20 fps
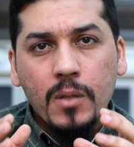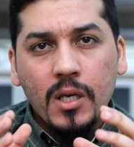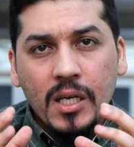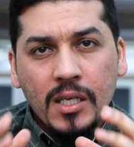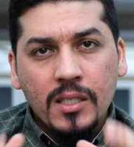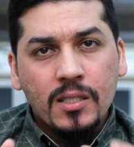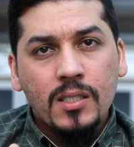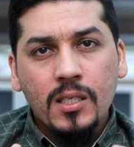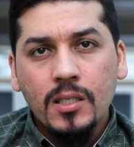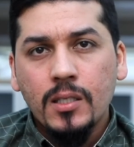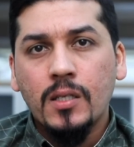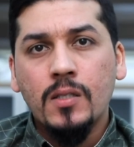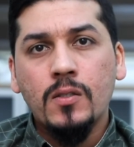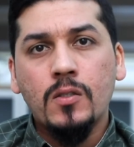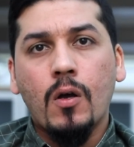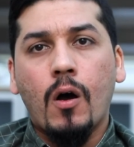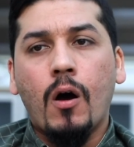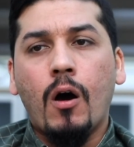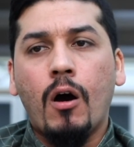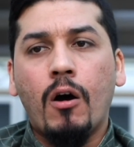
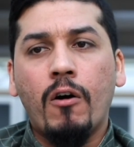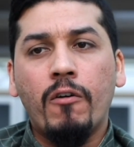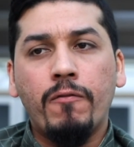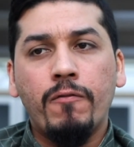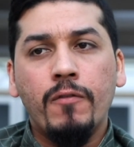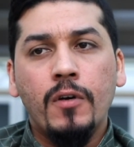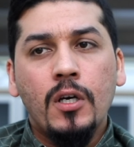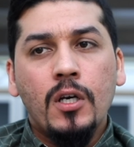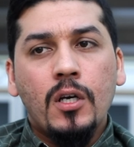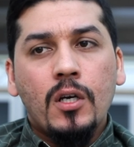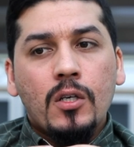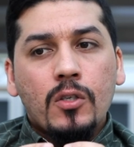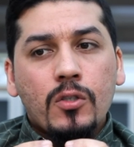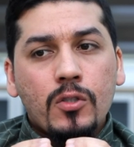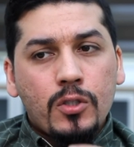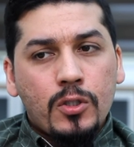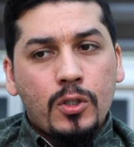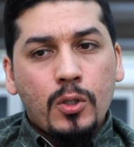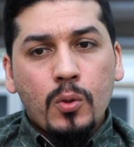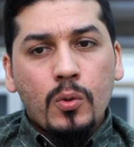incidents of
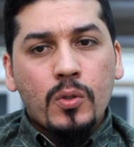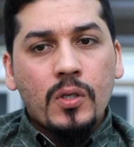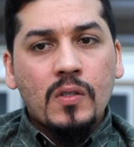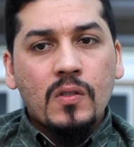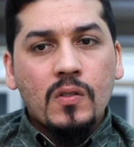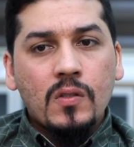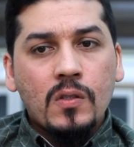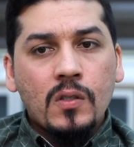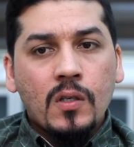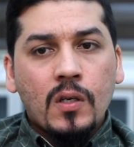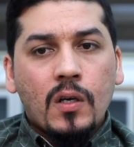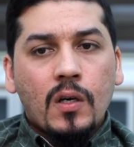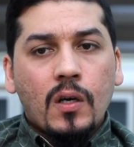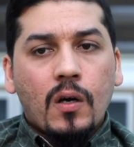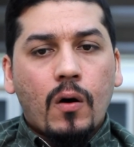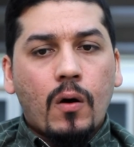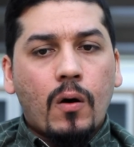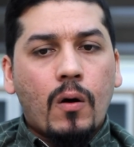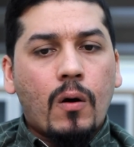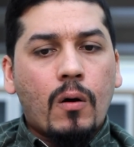students
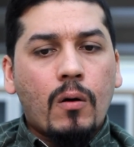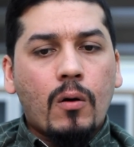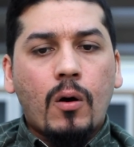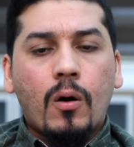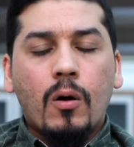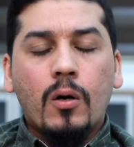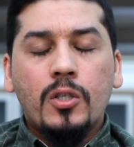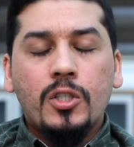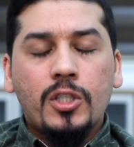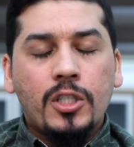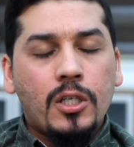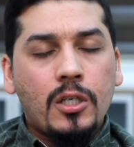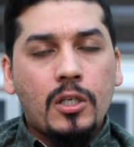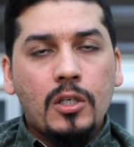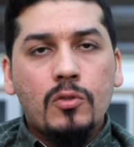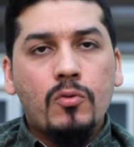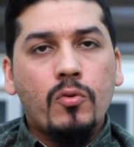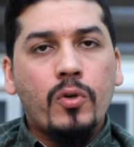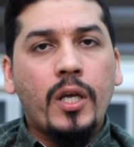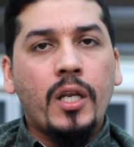or
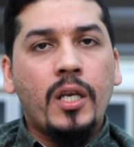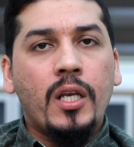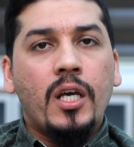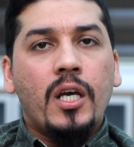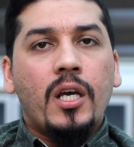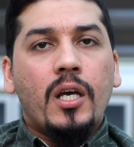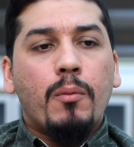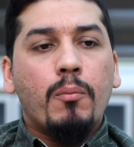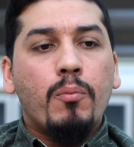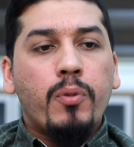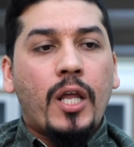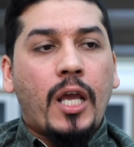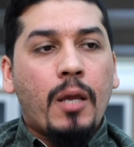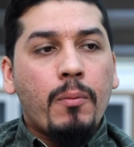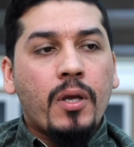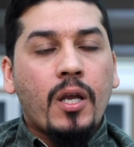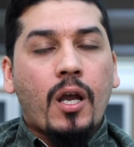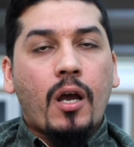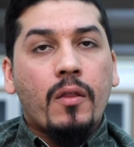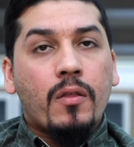children
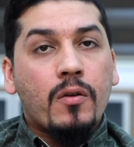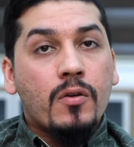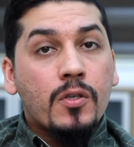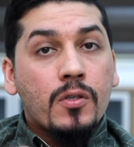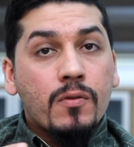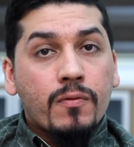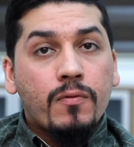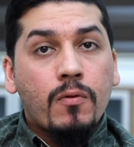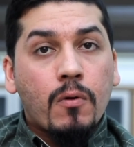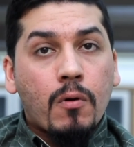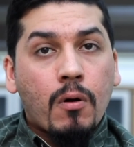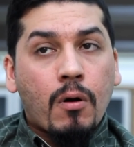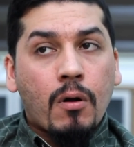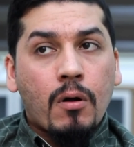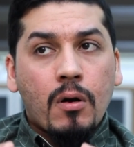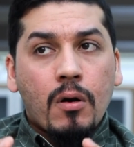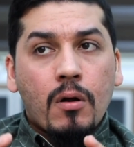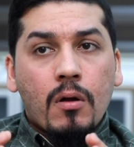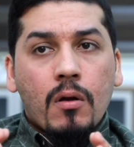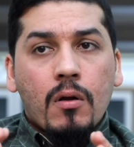blaming others for
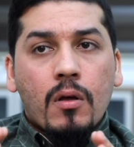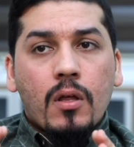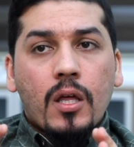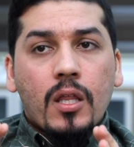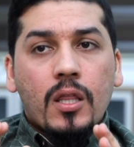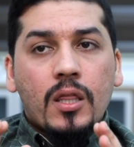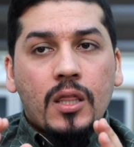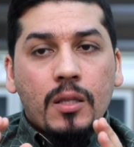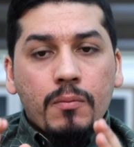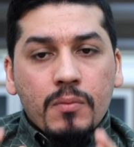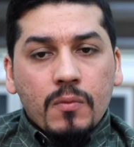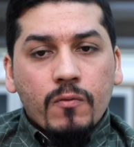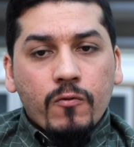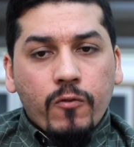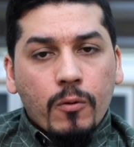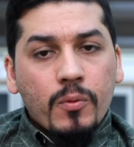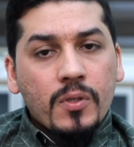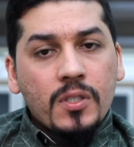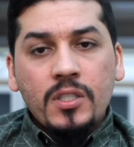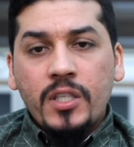
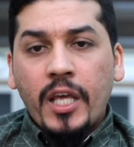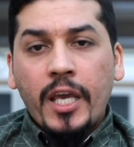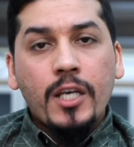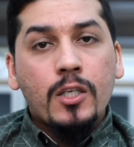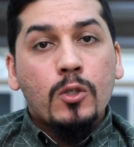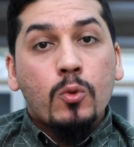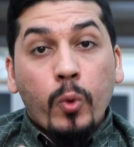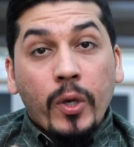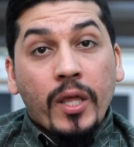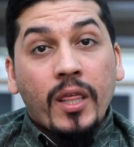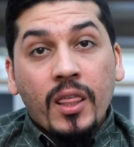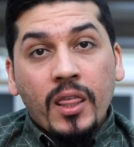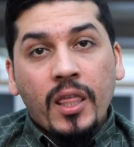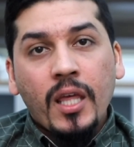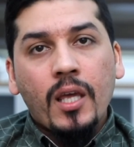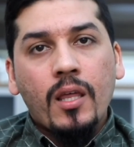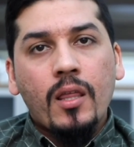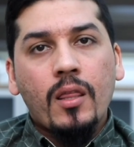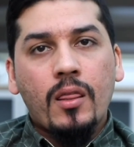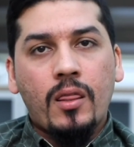mistakes we
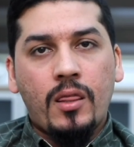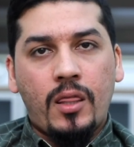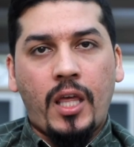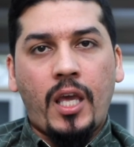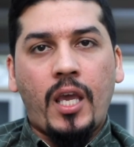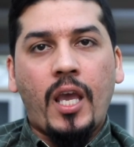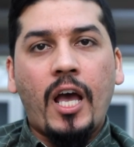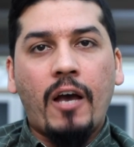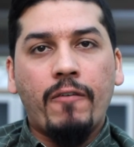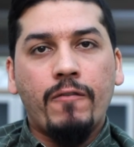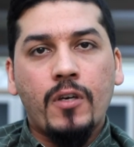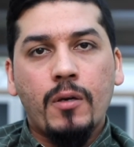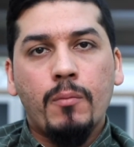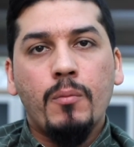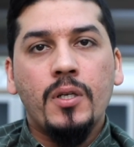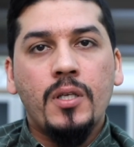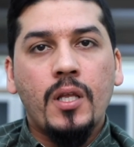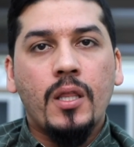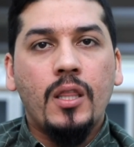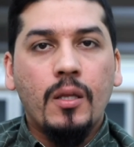think they have
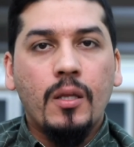committed